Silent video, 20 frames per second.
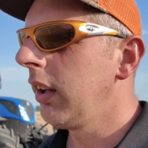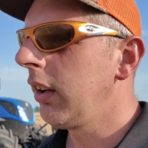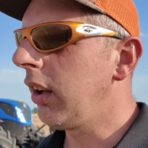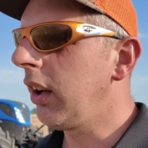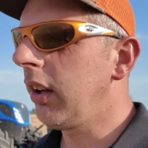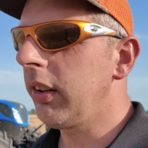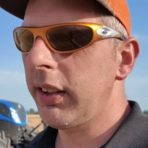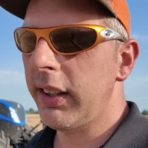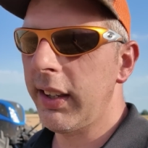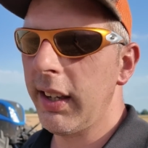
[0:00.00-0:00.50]

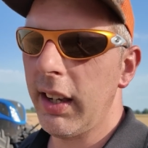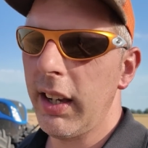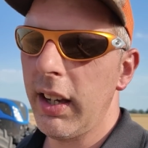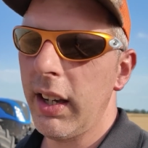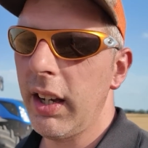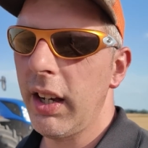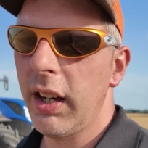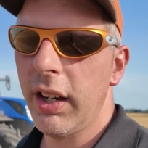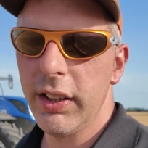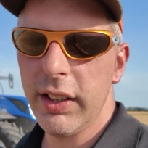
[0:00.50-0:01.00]
Like
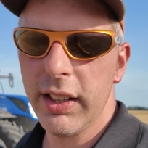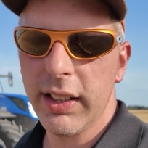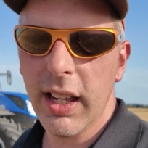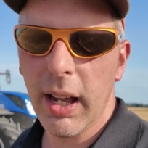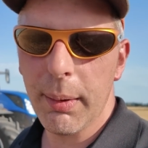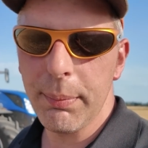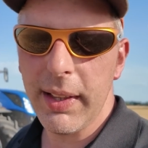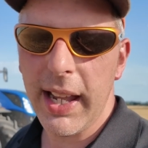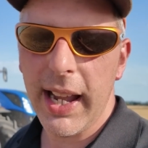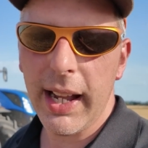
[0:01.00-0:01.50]
you
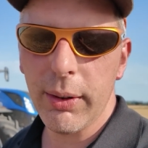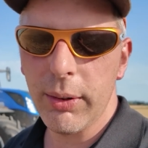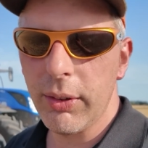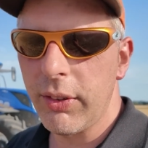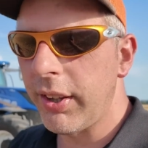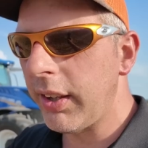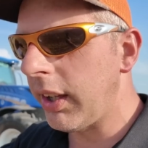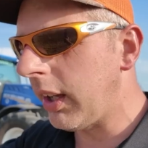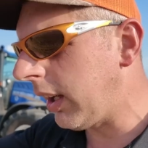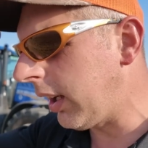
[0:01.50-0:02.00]
come down
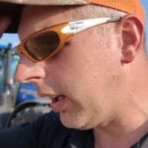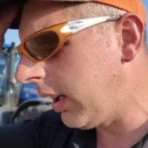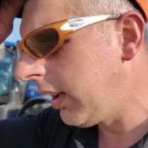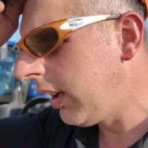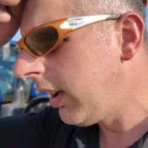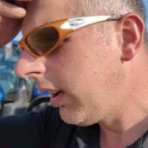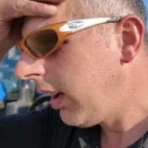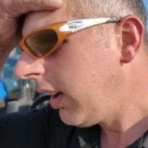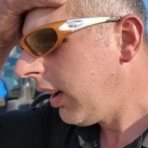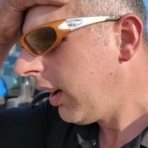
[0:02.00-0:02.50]

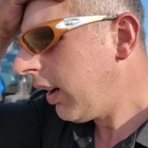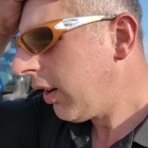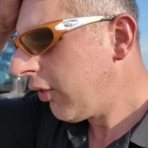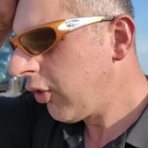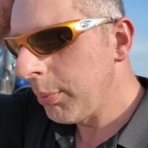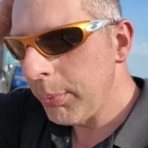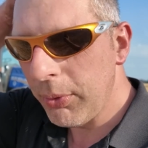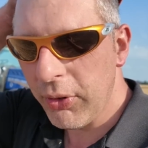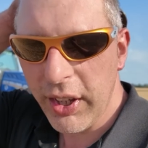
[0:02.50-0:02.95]
from